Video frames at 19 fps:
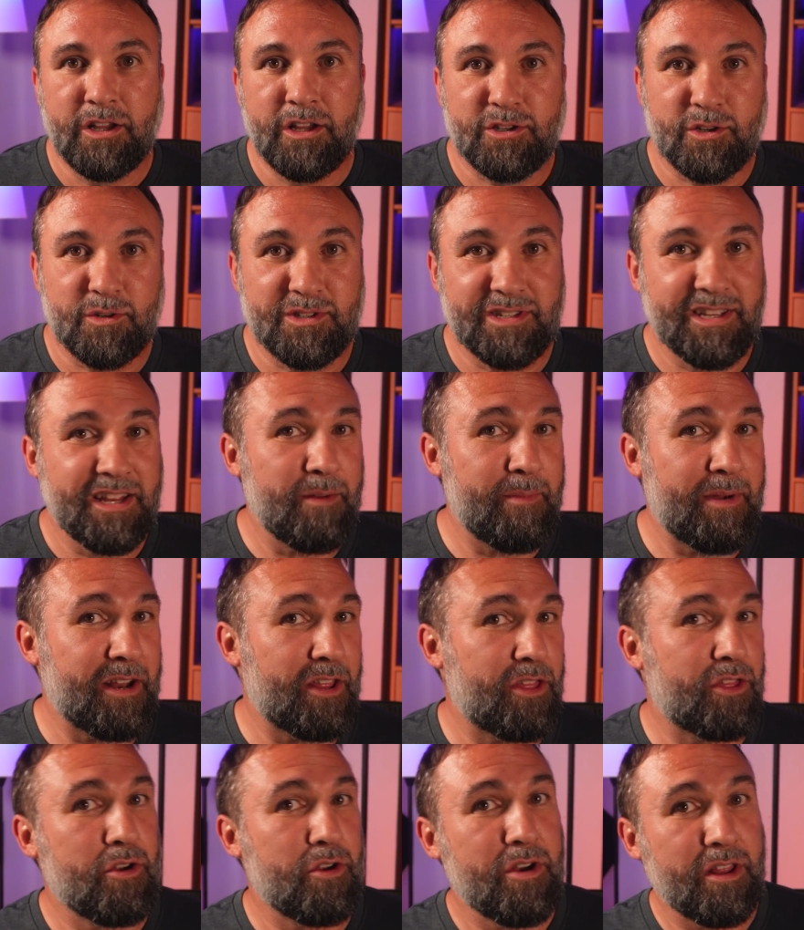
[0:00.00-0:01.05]
So it's seen about a
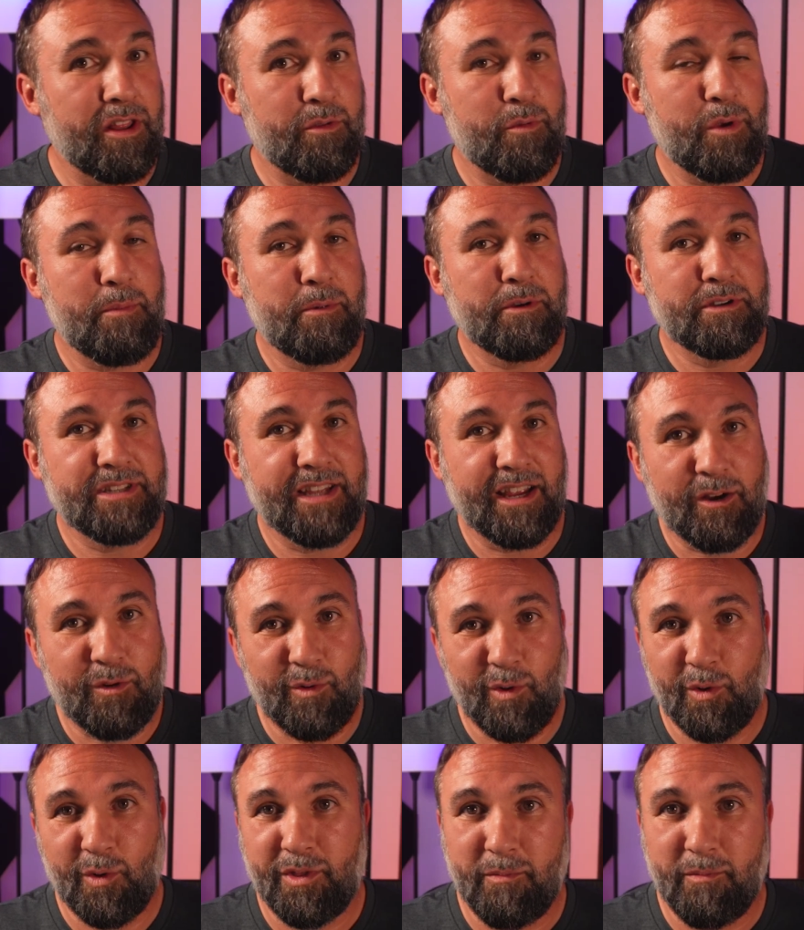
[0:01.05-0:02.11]
33%
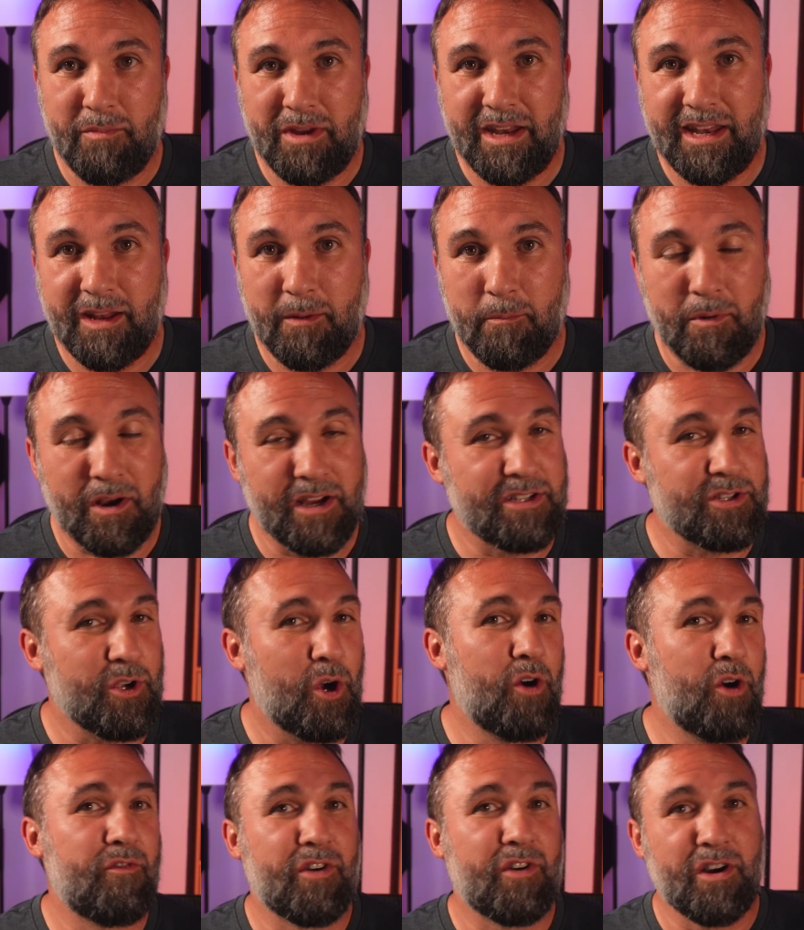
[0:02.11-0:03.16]
growth in median price
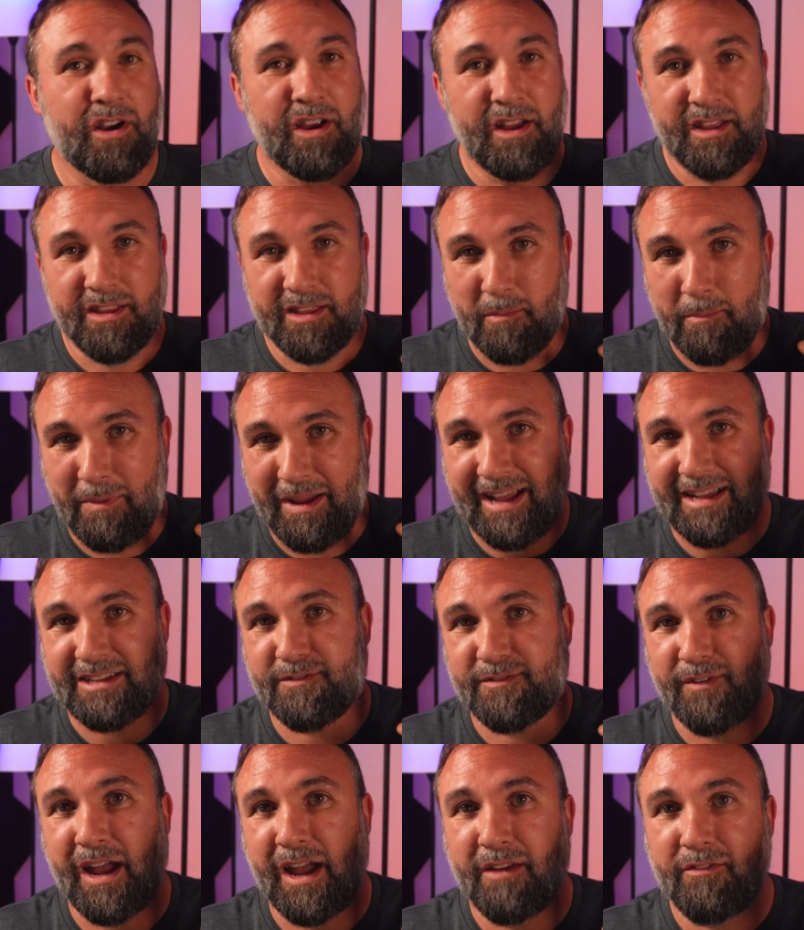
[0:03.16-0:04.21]
over the
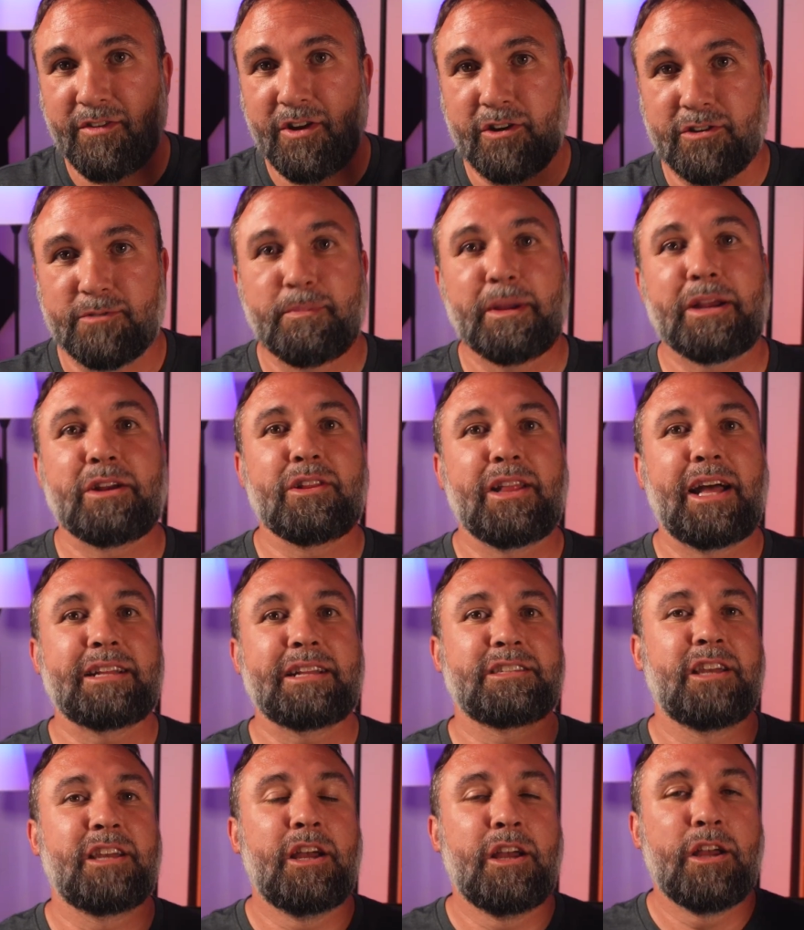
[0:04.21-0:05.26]
past 5 years. Bigger
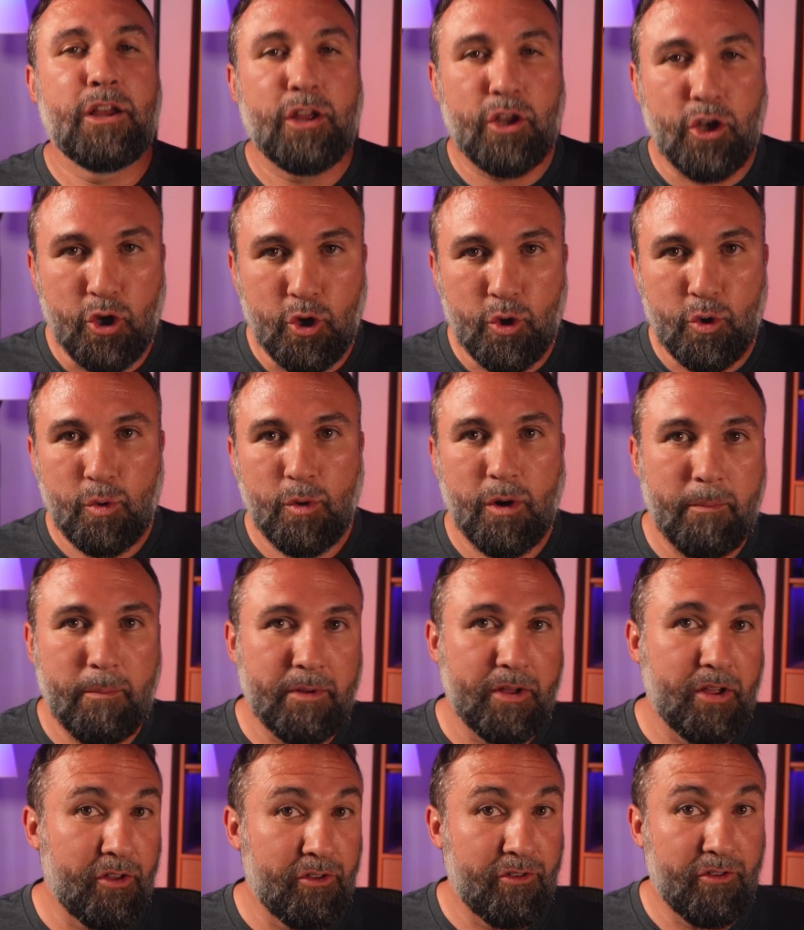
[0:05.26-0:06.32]
lots, newer
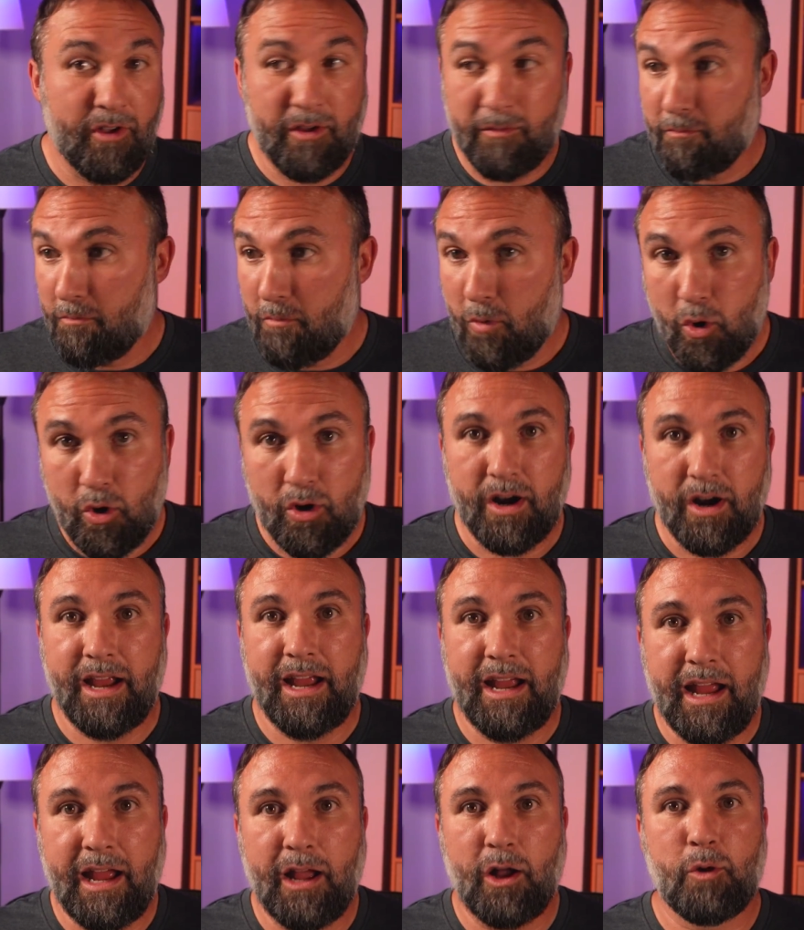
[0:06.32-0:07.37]
builds, more
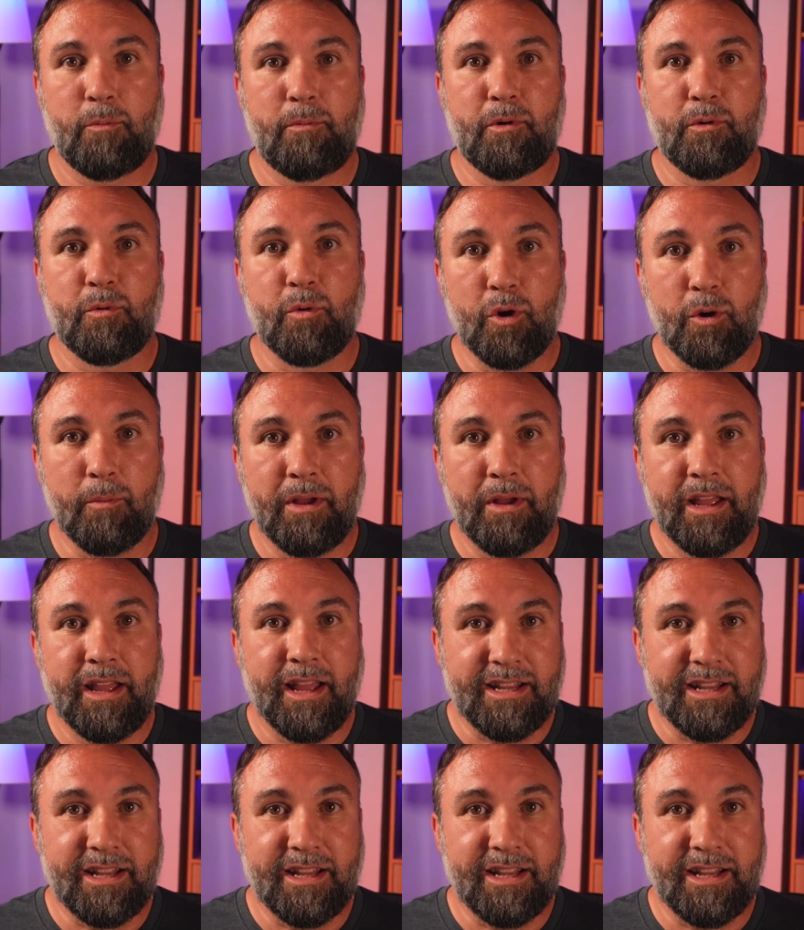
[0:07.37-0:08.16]
elbow room.